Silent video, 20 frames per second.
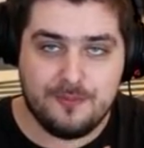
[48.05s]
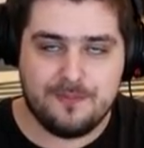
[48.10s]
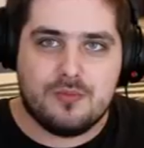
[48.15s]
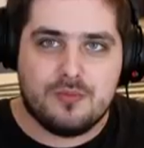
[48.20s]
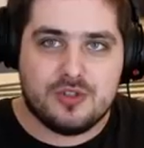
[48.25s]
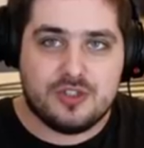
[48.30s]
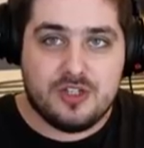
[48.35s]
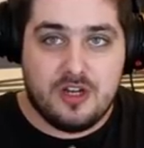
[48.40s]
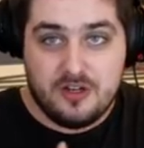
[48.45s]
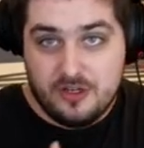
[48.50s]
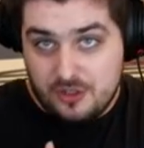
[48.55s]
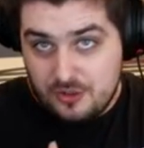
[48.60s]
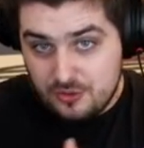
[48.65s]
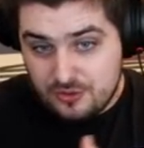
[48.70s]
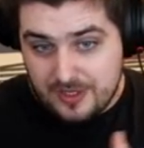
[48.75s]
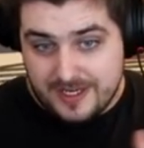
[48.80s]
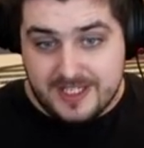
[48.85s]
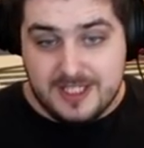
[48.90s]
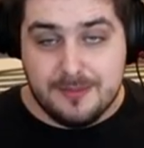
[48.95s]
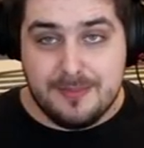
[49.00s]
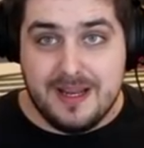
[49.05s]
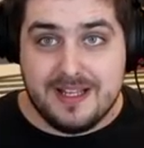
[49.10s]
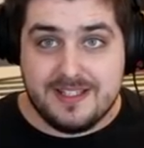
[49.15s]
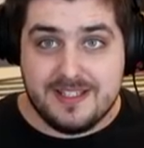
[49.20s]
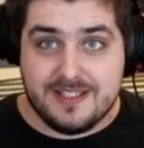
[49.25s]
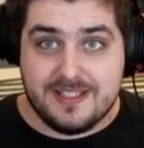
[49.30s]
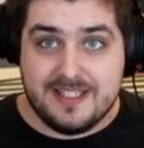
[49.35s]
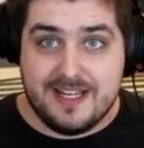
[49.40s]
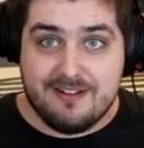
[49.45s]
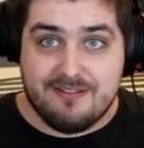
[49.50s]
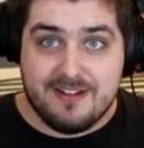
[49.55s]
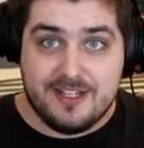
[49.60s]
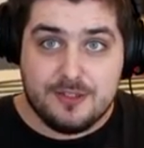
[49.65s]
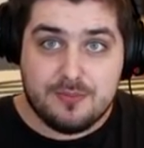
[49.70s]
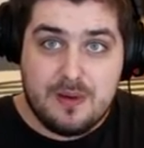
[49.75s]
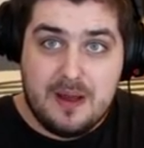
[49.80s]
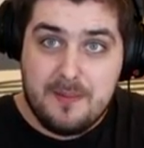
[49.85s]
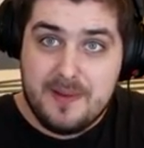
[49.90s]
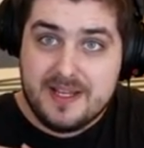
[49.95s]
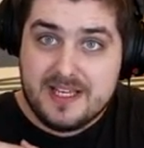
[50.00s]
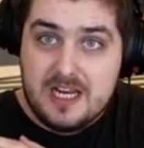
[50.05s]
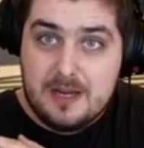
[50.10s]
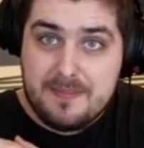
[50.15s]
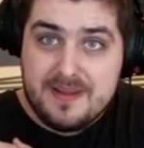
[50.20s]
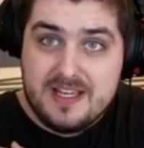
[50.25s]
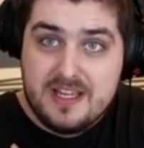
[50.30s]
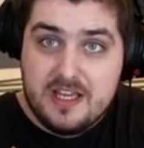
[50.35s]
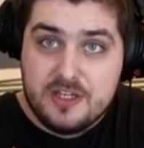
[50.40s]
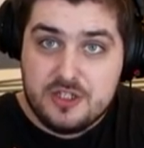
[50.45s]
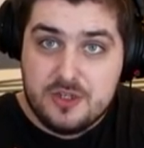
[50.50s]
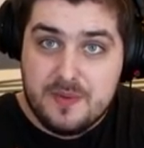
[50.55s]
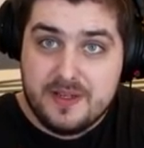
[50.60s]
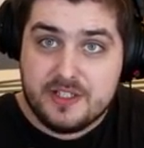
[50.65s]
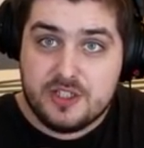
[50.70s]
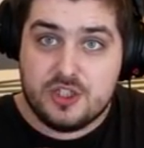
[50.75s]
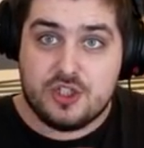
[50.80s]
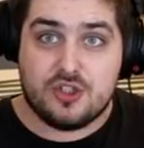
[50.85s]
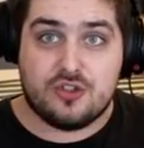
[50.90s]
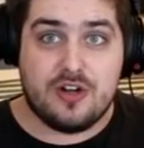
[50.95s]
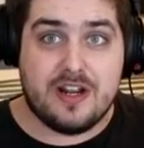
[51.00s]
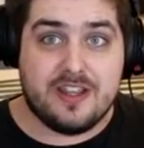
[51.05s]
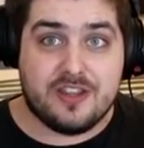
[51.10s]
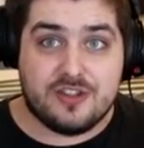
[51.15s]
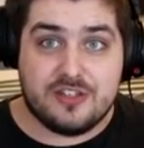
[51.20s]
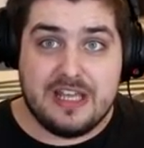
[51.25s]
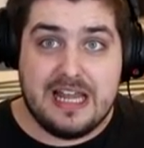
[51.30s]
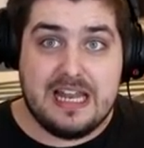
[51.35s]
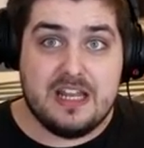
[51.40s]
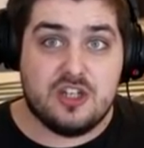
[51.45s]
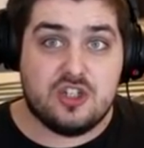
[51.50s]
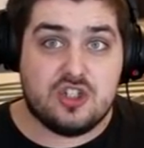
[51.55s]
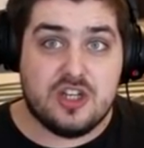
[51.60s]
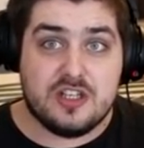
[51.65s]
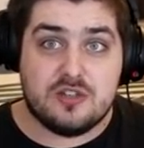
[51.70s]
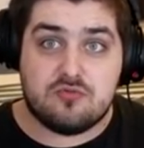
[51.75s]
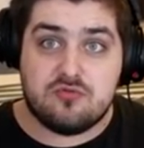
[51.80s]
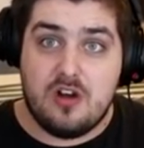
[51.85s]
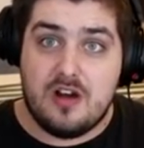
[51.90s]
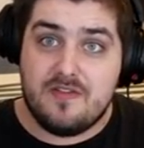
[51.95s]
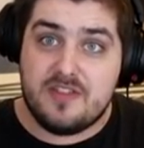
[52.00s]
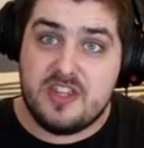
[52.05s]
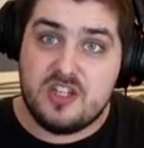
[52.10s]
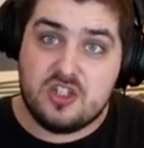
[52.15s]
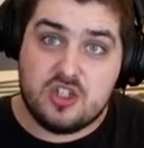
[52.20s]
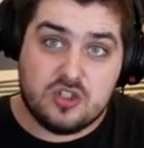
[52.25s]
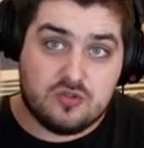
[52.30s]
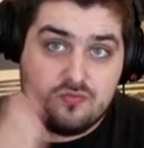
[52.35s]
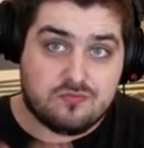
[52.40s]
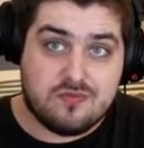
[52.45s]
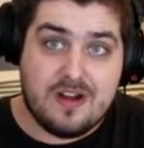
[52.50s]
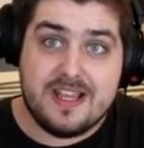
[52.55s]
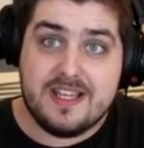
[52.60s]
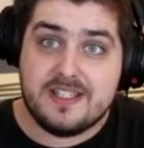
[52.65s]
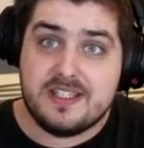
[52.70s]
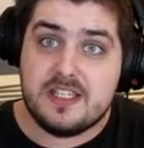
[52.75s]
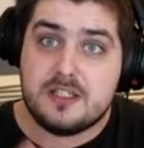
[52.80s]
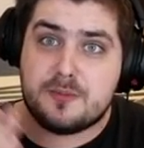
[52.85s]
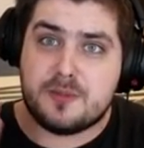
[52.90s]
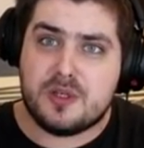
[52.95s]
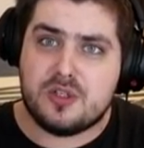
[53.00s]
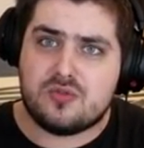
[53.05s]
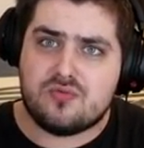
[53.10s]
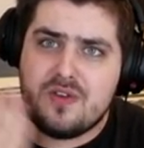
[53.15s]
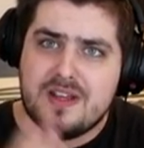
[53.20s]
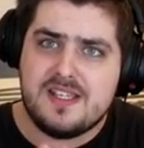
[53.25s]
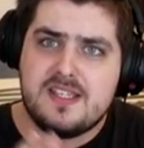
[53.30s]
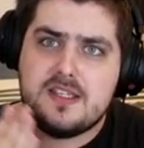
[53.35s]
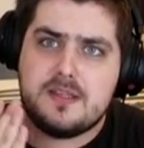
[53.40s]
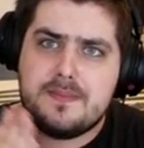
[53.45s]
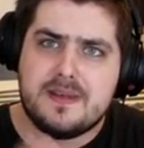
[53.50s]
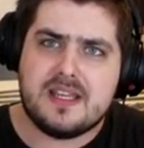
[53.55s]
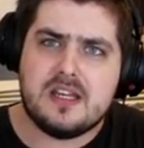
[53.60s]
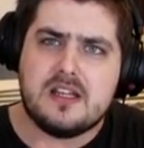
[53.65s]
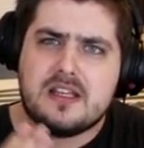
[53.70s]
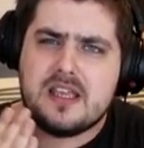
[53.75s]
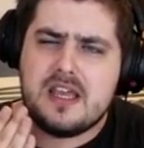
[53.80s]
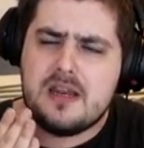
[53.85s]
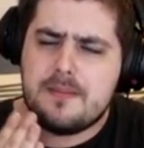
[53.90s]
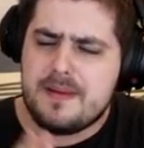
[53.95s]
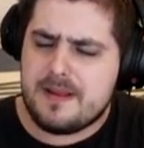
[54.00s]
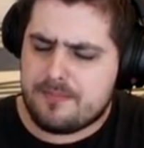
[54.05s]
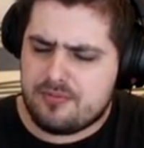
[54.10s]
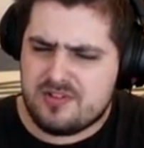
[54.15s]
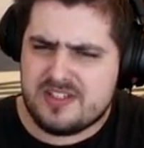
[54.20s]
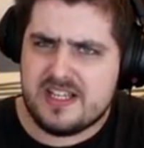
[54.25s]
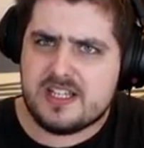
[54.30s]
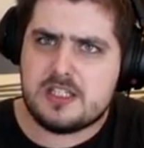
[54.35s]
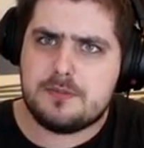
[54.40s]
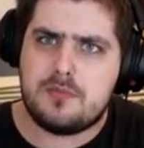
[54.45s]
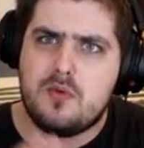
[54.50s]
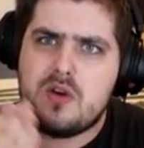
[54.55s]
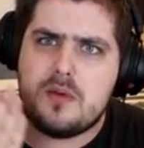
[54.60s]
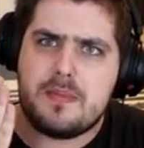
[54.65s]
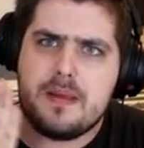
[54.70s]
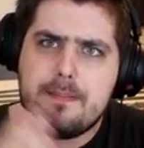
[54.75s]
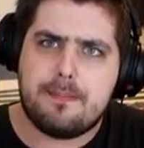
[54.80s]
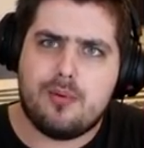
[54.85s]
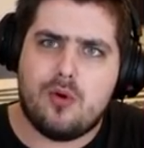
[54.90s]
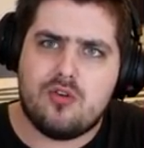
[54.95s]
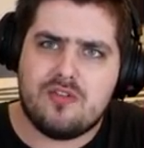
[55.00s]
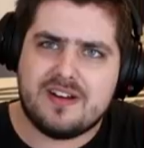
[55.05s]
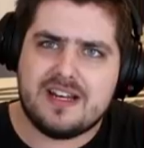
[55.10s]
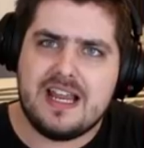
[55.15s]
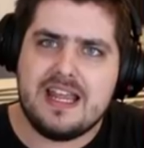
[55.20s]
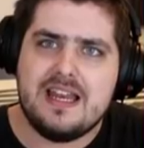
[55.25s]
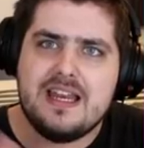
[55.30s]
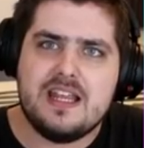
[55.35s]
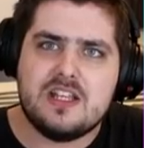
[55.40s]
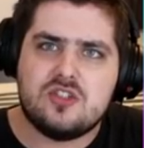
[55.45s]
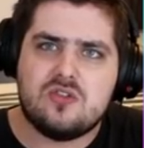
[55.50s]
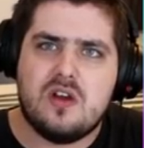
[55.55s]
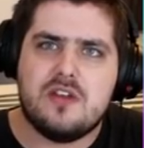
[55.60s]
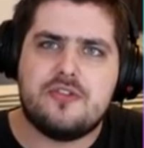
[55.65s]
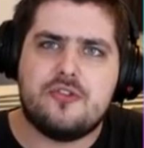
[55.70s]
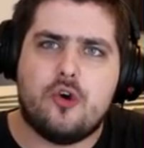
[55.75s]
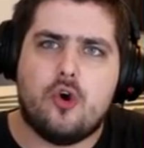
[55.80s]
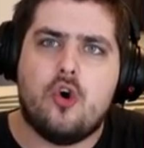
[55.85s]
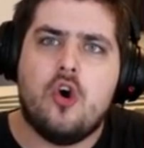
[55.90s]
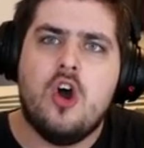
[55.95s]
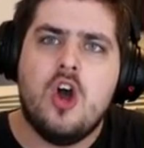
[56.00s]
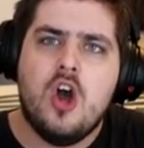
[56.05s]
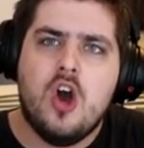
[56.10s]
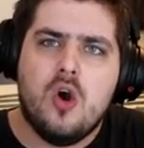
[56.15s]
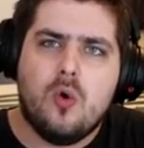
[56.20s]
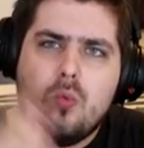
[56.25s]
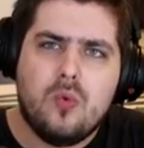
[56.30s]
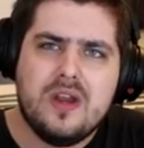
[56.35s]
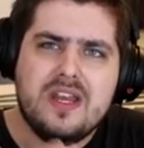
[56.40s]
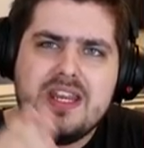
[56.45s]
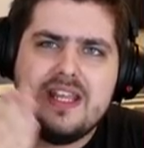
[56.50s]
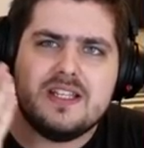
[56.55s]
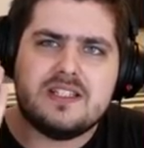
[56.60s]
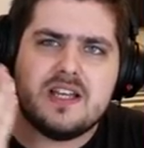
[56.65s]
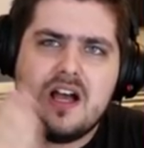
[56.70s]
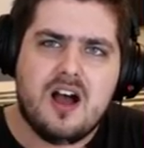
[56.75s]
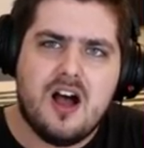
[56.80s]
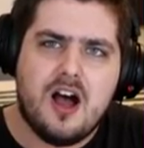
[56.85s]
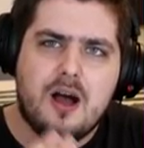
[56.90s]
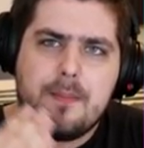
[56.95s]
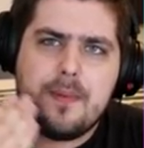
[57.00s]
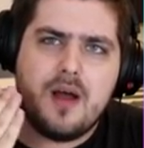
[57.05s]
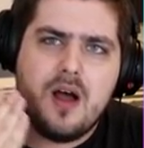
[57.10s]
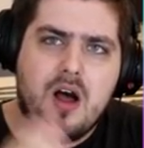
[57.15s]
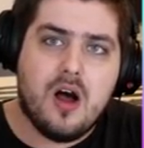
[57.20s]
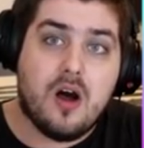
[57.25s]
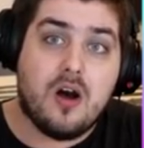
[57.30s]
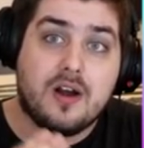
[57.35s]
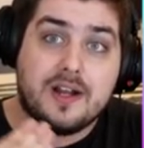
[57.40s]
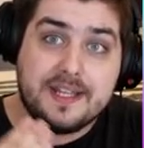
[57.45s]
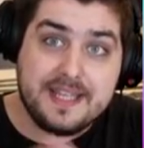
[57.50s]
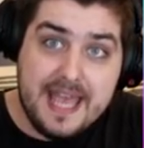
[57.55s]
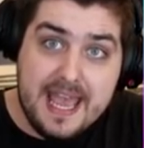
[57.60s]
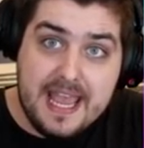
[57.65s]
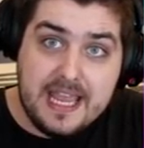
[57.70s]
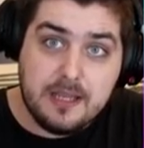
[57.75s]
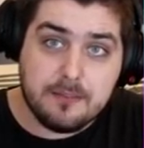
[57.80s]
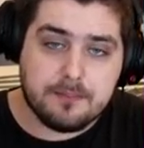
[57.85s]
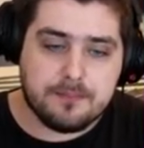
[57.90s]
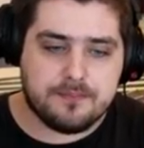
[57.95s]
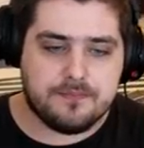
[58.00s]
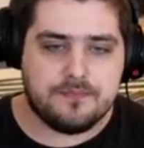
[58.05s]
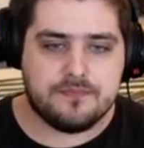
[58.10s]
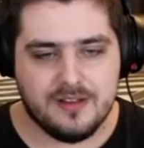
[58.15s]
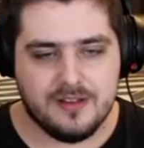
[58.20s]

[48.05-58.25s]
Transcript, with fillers: We're starting a new Train Simulator series where we're going to be doing strength challenges rather than just races, because races have been getting a bit predictable and a bit boring lately, so I thought we need to up our game.